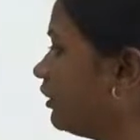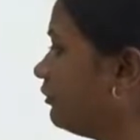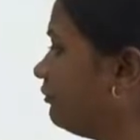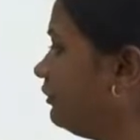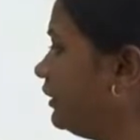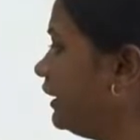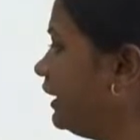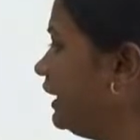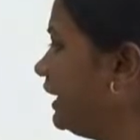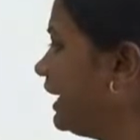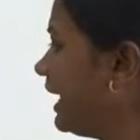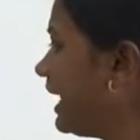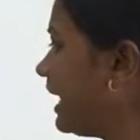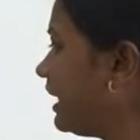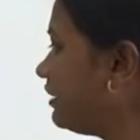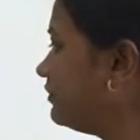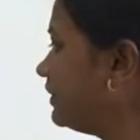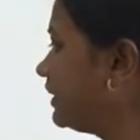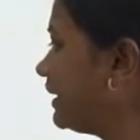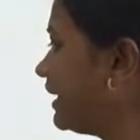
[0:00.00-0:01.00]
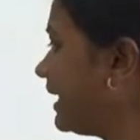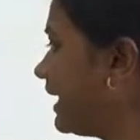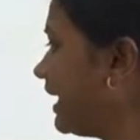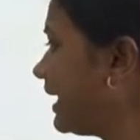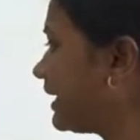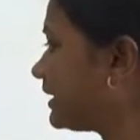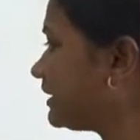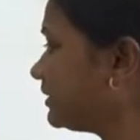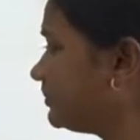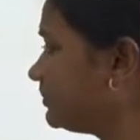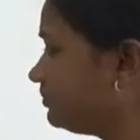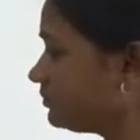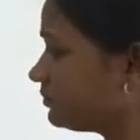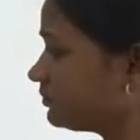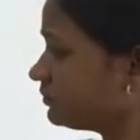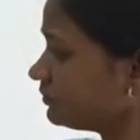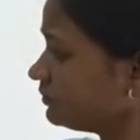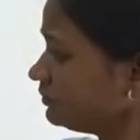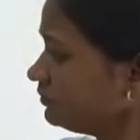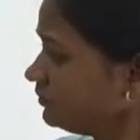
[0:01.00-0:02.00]
We have a cat.
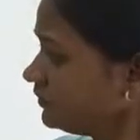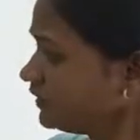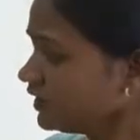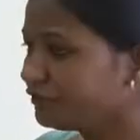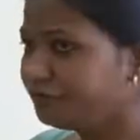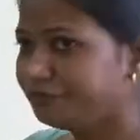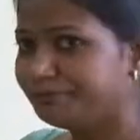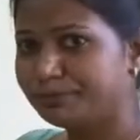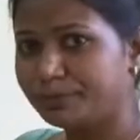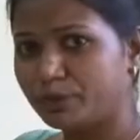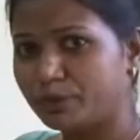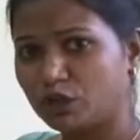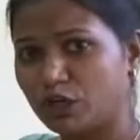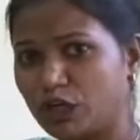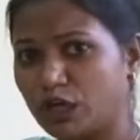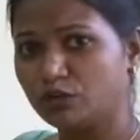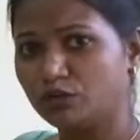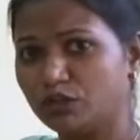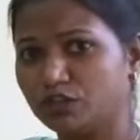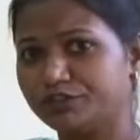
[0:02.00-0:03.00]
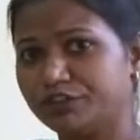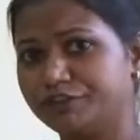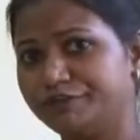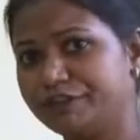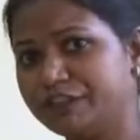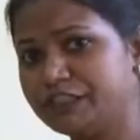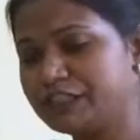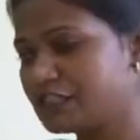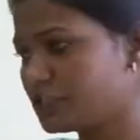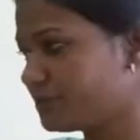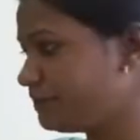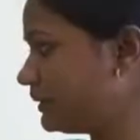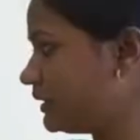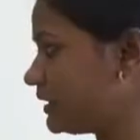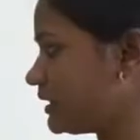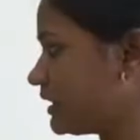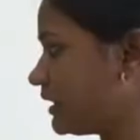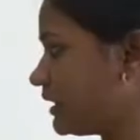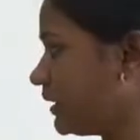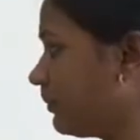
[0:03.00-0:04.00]
Pronoun of the first
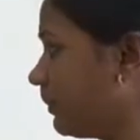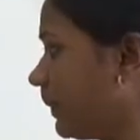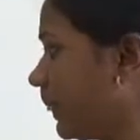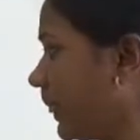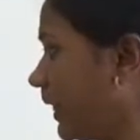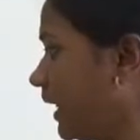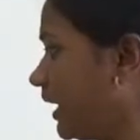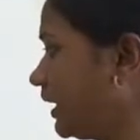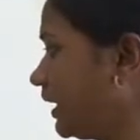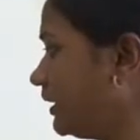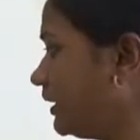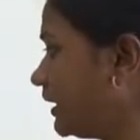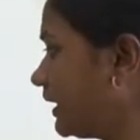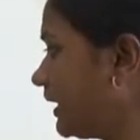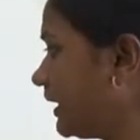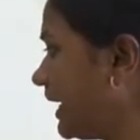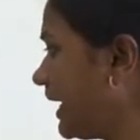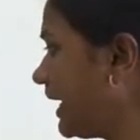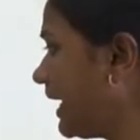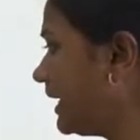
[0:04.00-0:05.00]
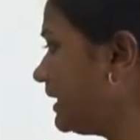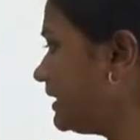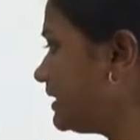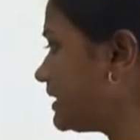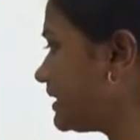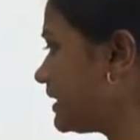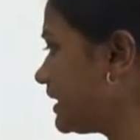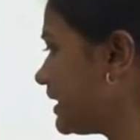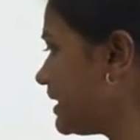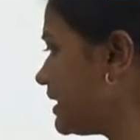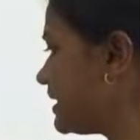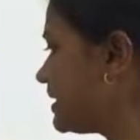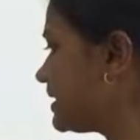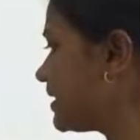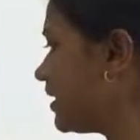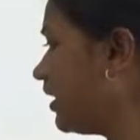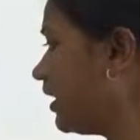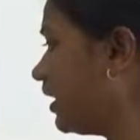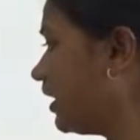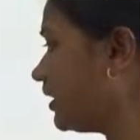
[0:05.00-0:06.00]
person. The cat is
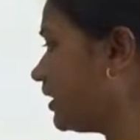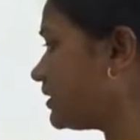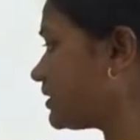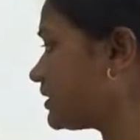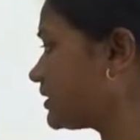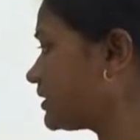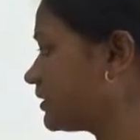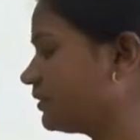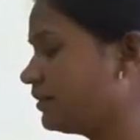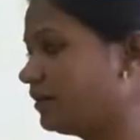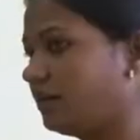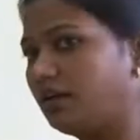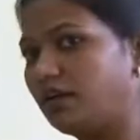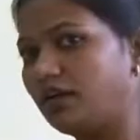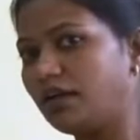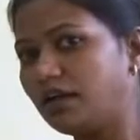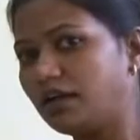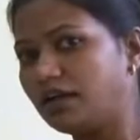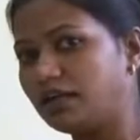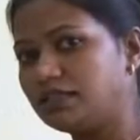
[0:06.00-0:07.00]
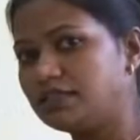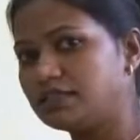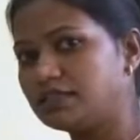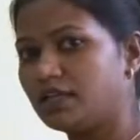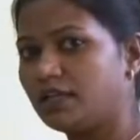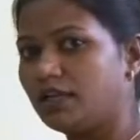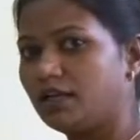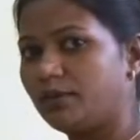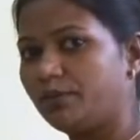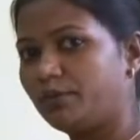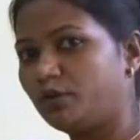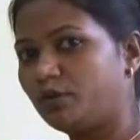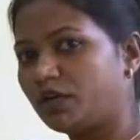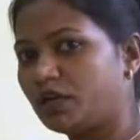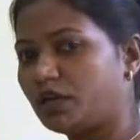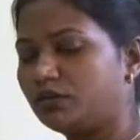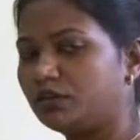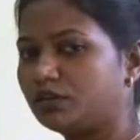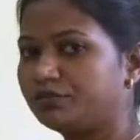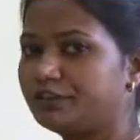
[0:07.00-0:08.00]
ours. Ours,
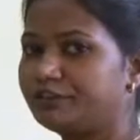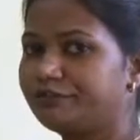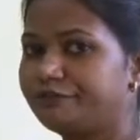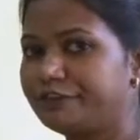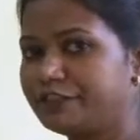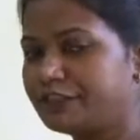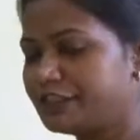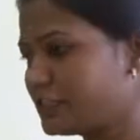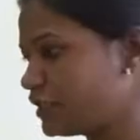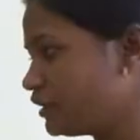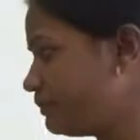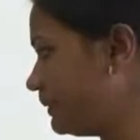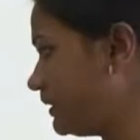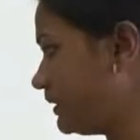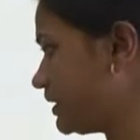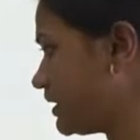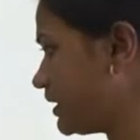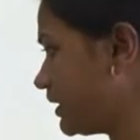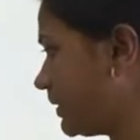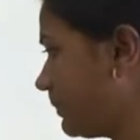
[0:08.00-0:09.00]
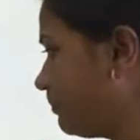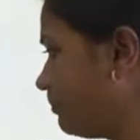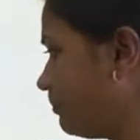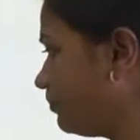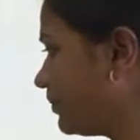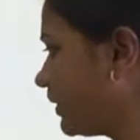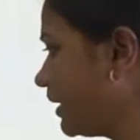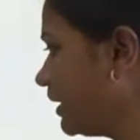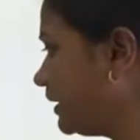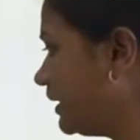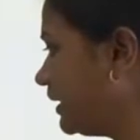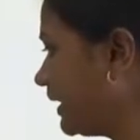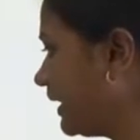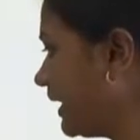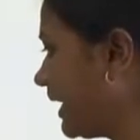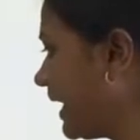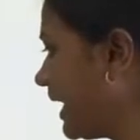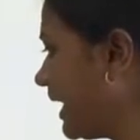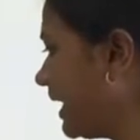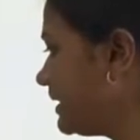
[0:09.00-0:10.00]
pronoun of the first person. The
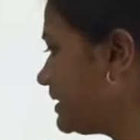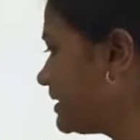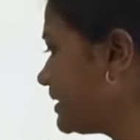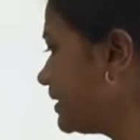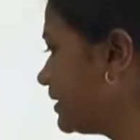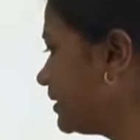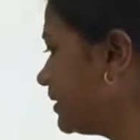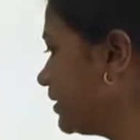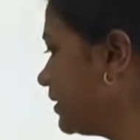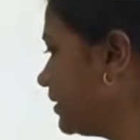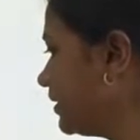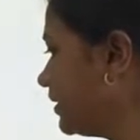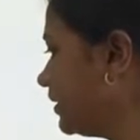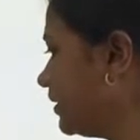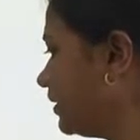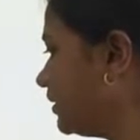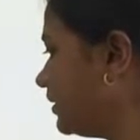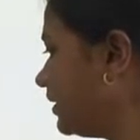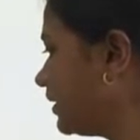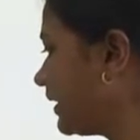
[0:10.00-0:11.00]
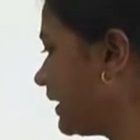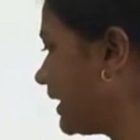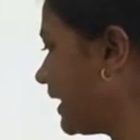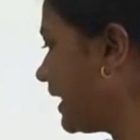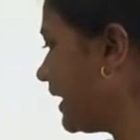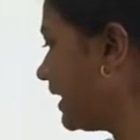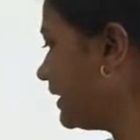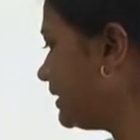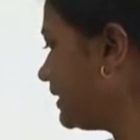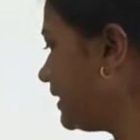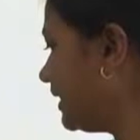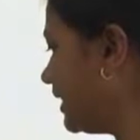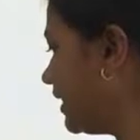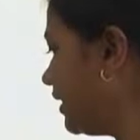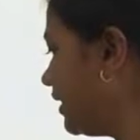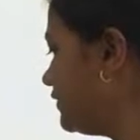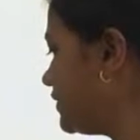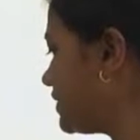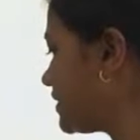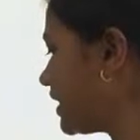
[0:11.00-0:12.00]
cat
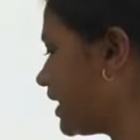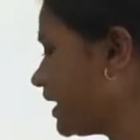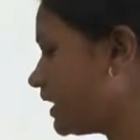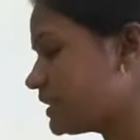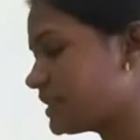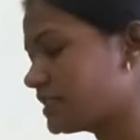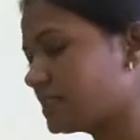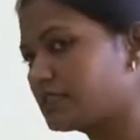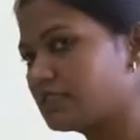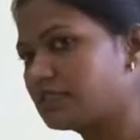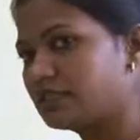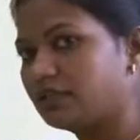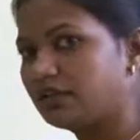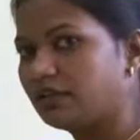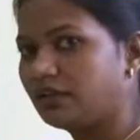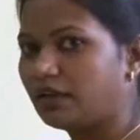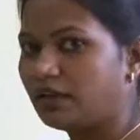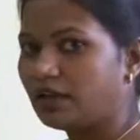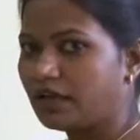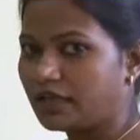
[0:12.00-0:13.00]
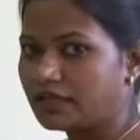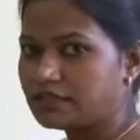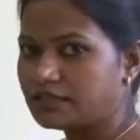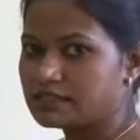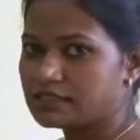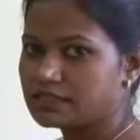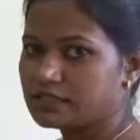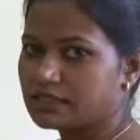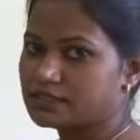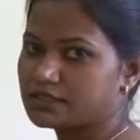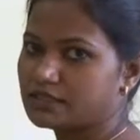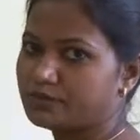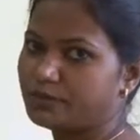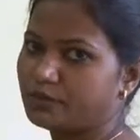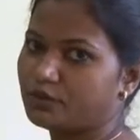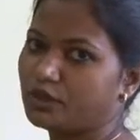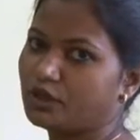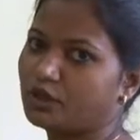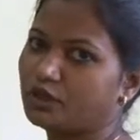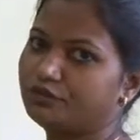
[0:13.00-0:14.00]
loves us. Us is the
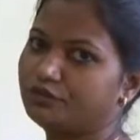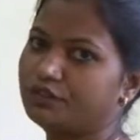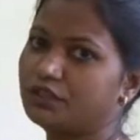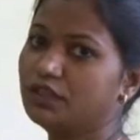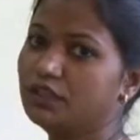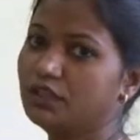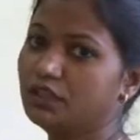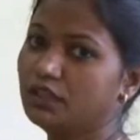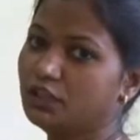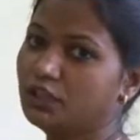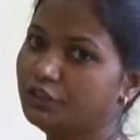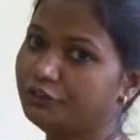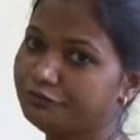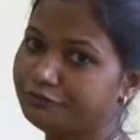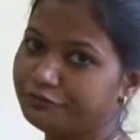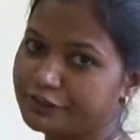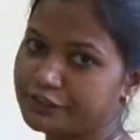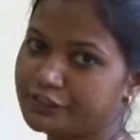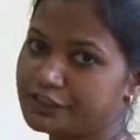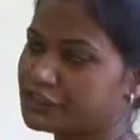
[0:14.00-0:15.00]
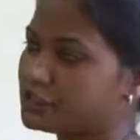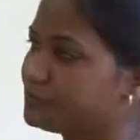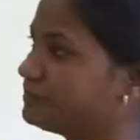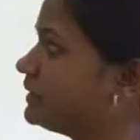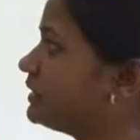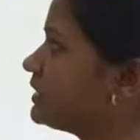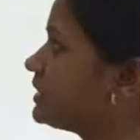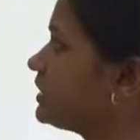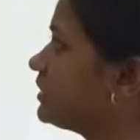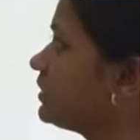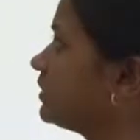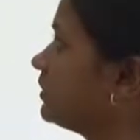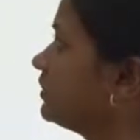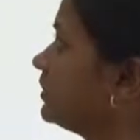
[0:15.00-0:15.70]
pronoun of the first person.